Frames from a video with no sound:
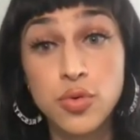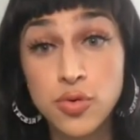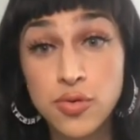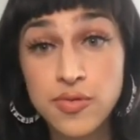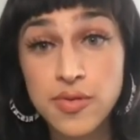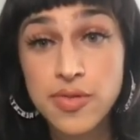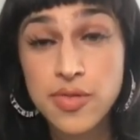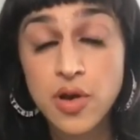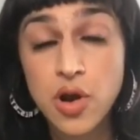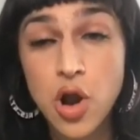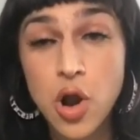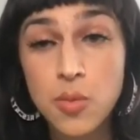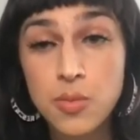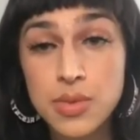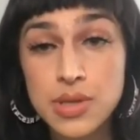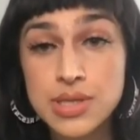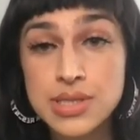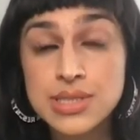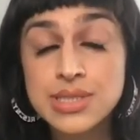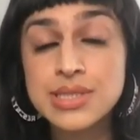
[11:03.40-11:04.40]
prove that they're
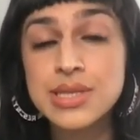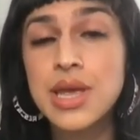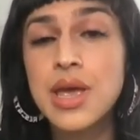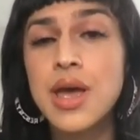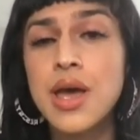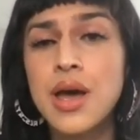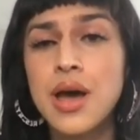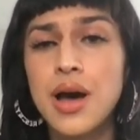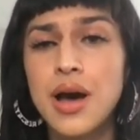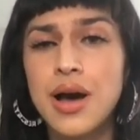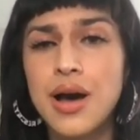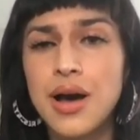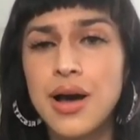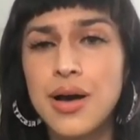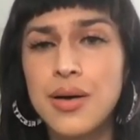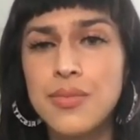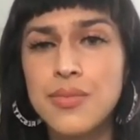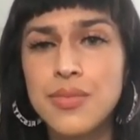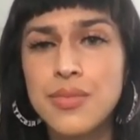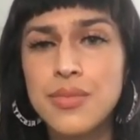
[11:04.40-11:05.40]
homeless,
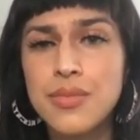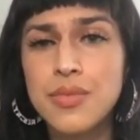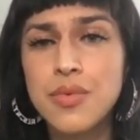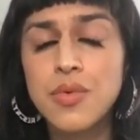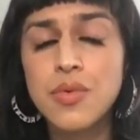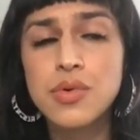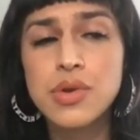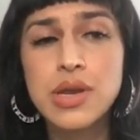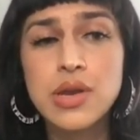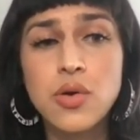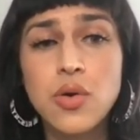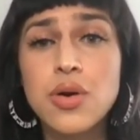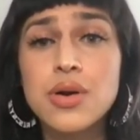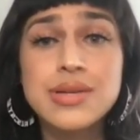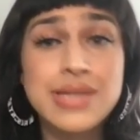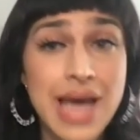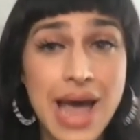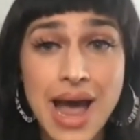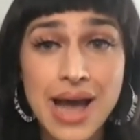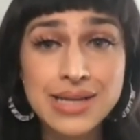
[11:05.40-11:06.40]
um, in order
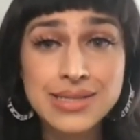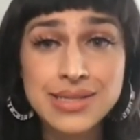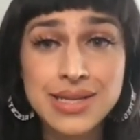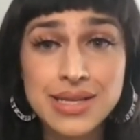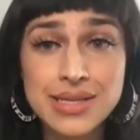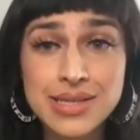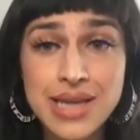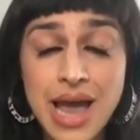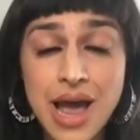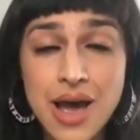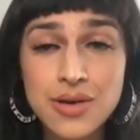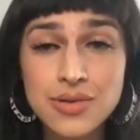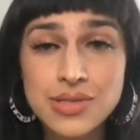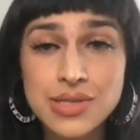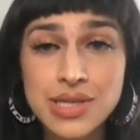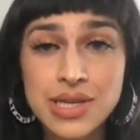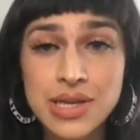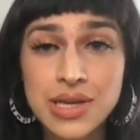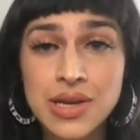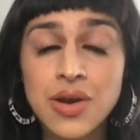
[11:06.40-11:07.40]
to access
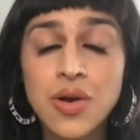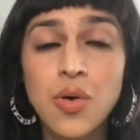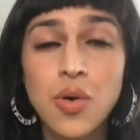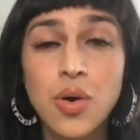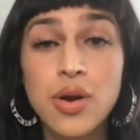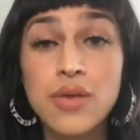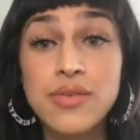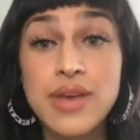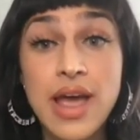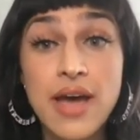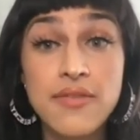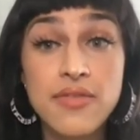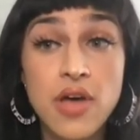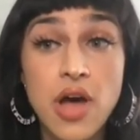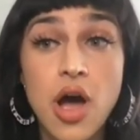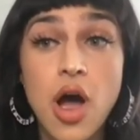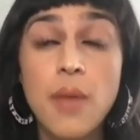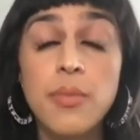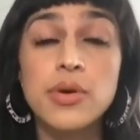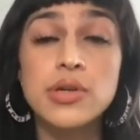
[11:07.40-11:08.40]
housing or even have
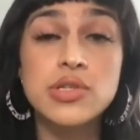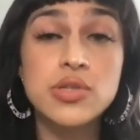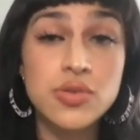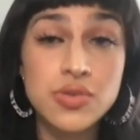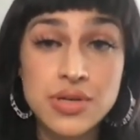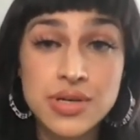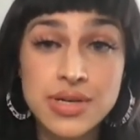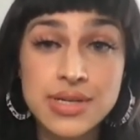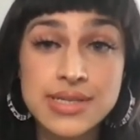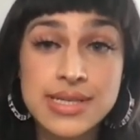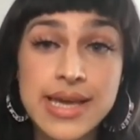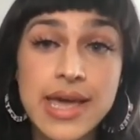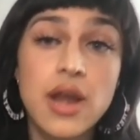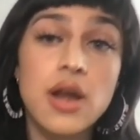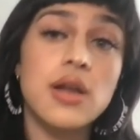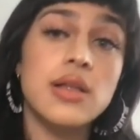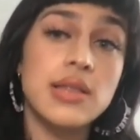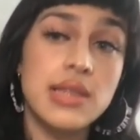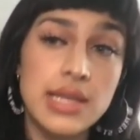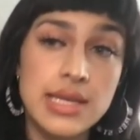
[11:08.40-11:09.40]
the opportunity to get
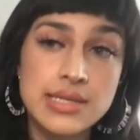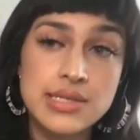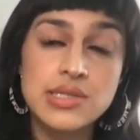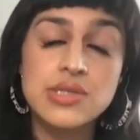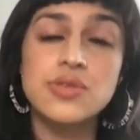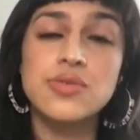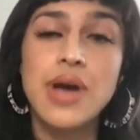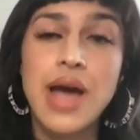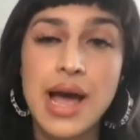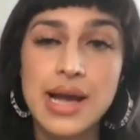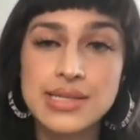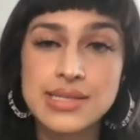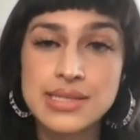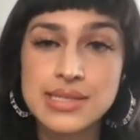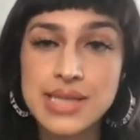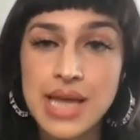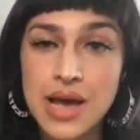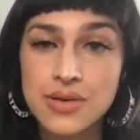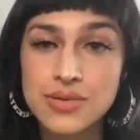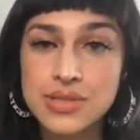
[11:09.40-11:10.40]
on a list to
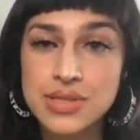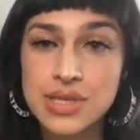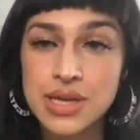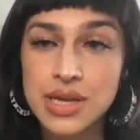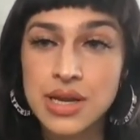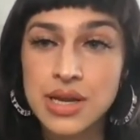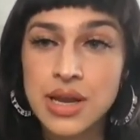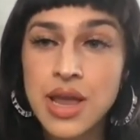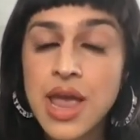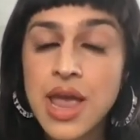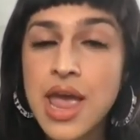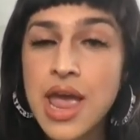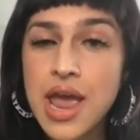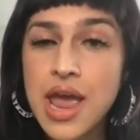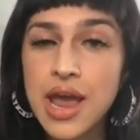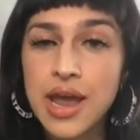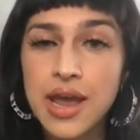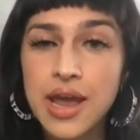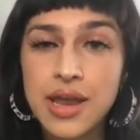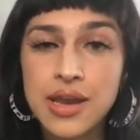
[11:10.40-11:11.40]
access housing.
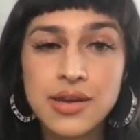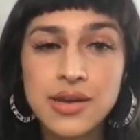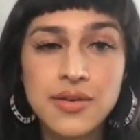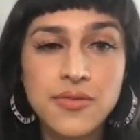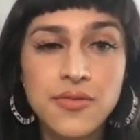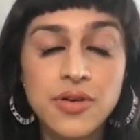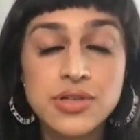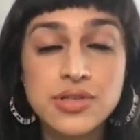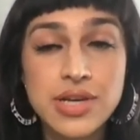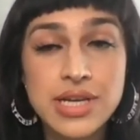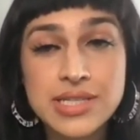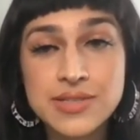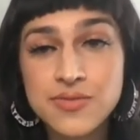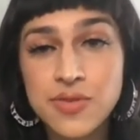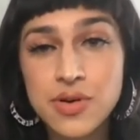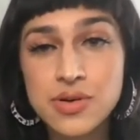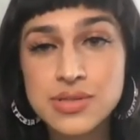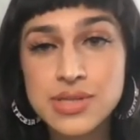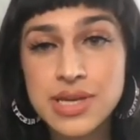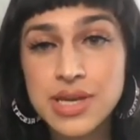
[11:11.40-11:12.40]
And for trans
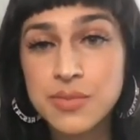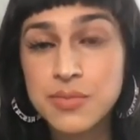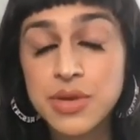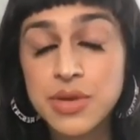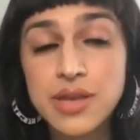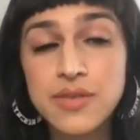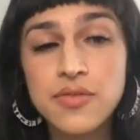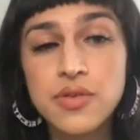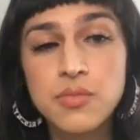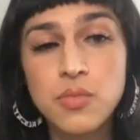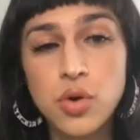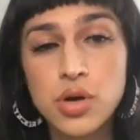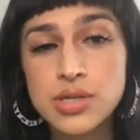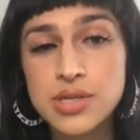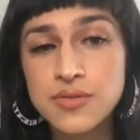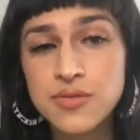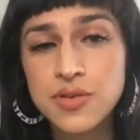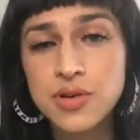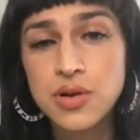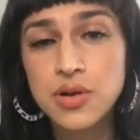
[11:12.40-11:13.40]
folks, it can be even more
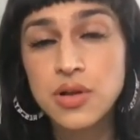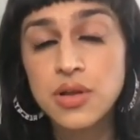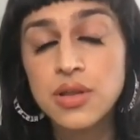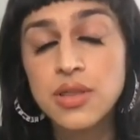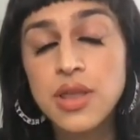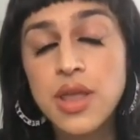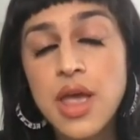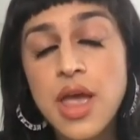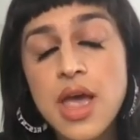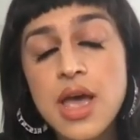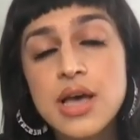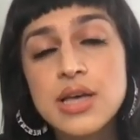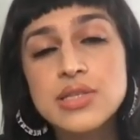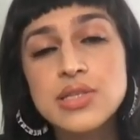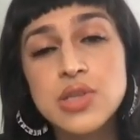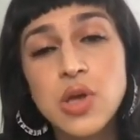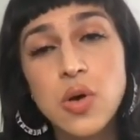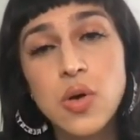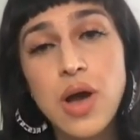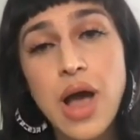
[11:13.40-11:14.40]
difficult.
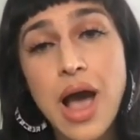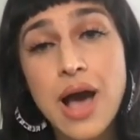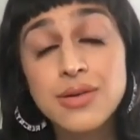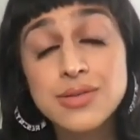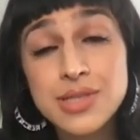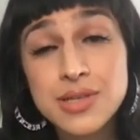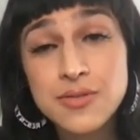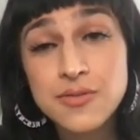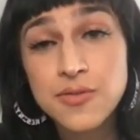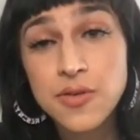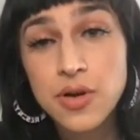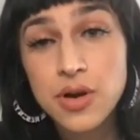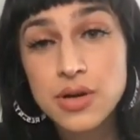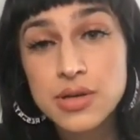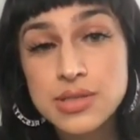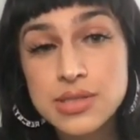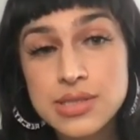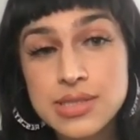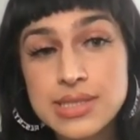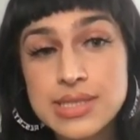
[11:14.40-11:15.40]
So Housing
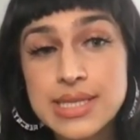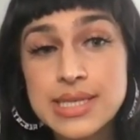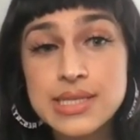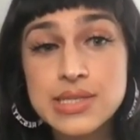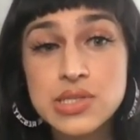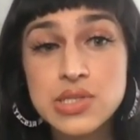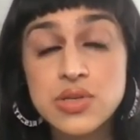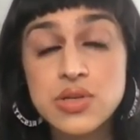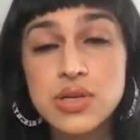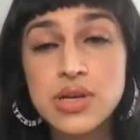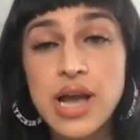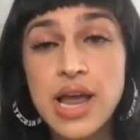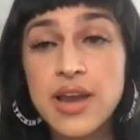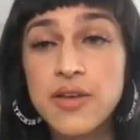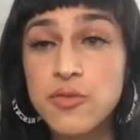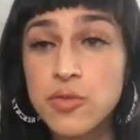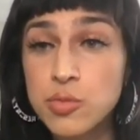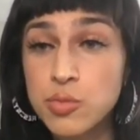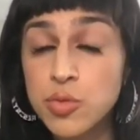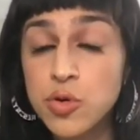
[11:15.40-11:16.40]
First seeks to
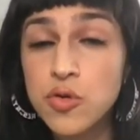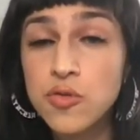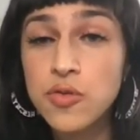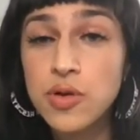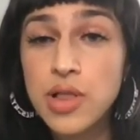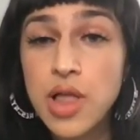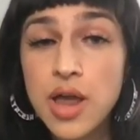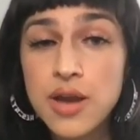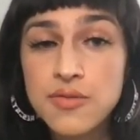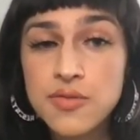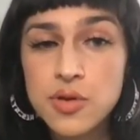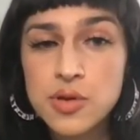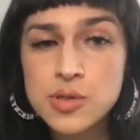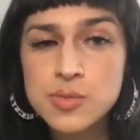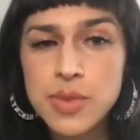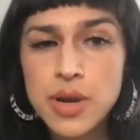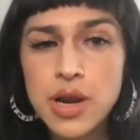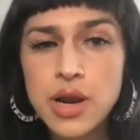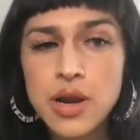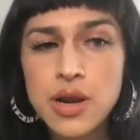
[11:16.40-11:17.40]
kind of remove a lot of
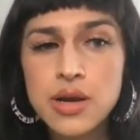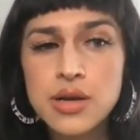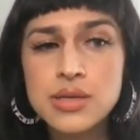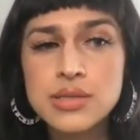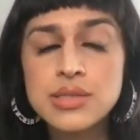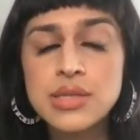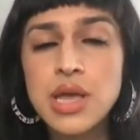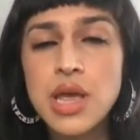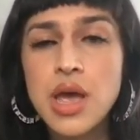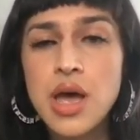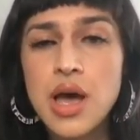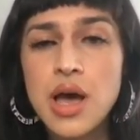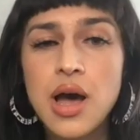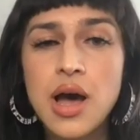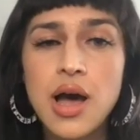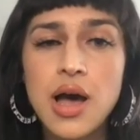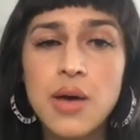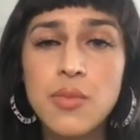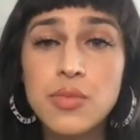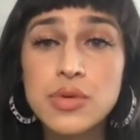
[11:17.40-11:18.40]
those barriers,
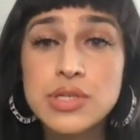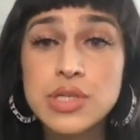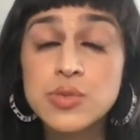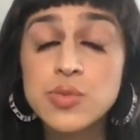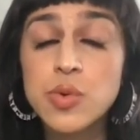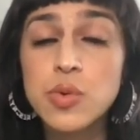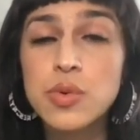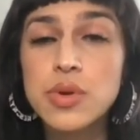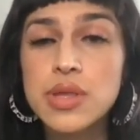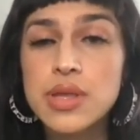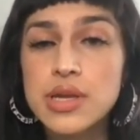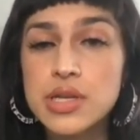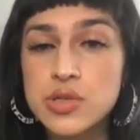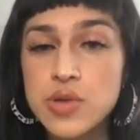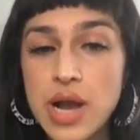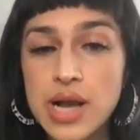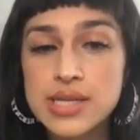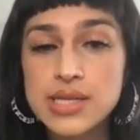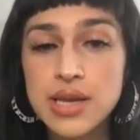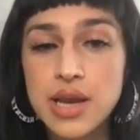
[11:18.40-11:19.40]
um, which is what really
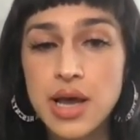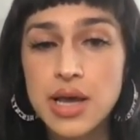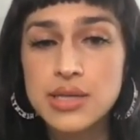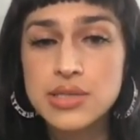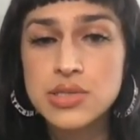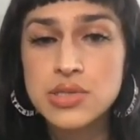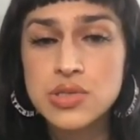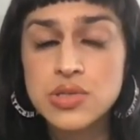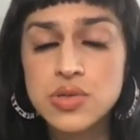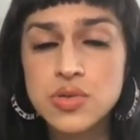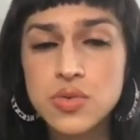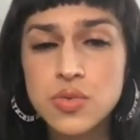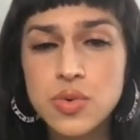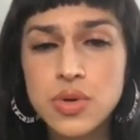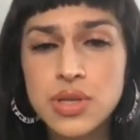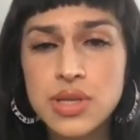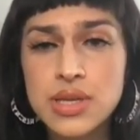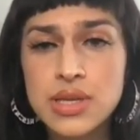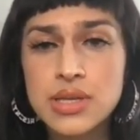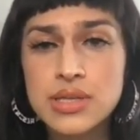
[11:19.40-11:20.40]
attracted us to
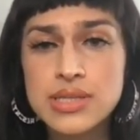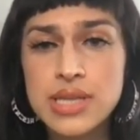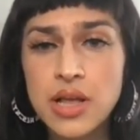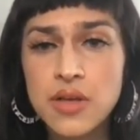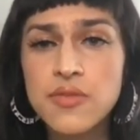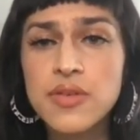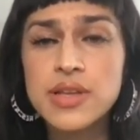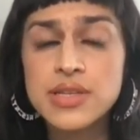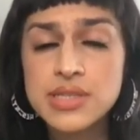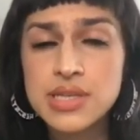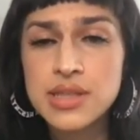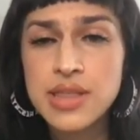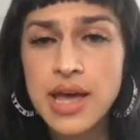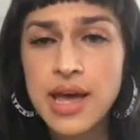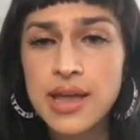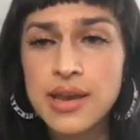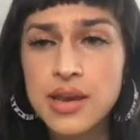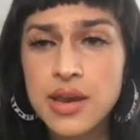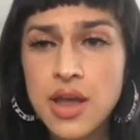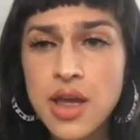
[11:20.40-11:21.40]
really delve into
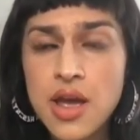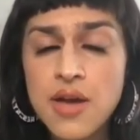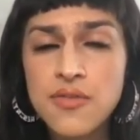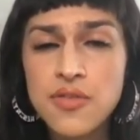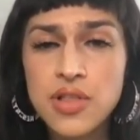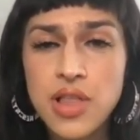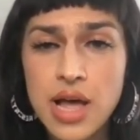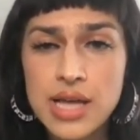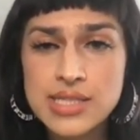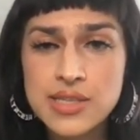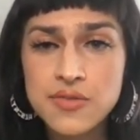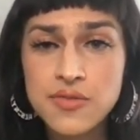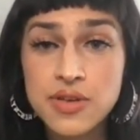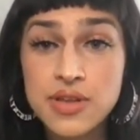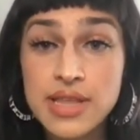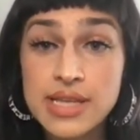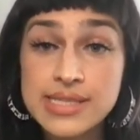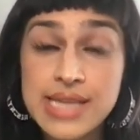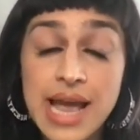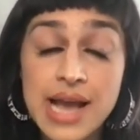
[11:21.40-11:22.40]
that
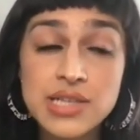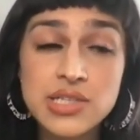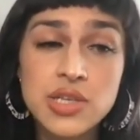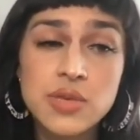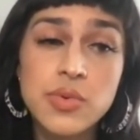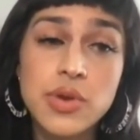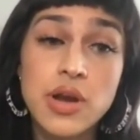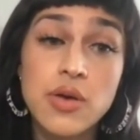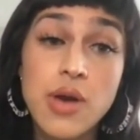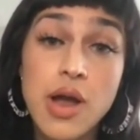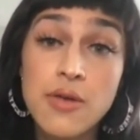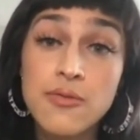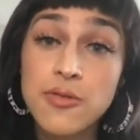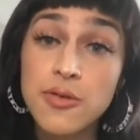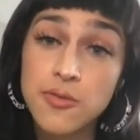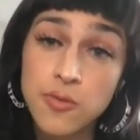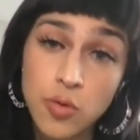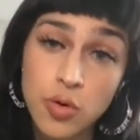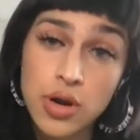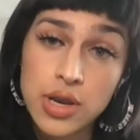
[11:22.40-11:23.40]
philosophy that's actually been around
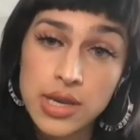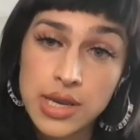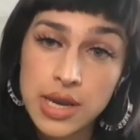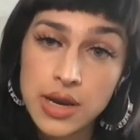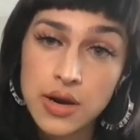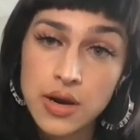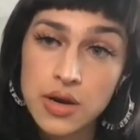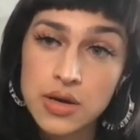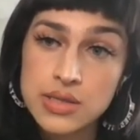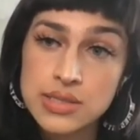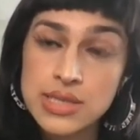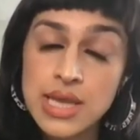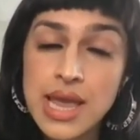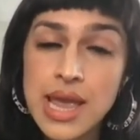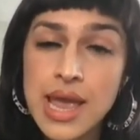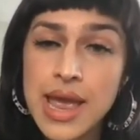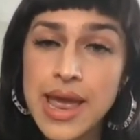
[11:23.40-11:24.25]
for forty years,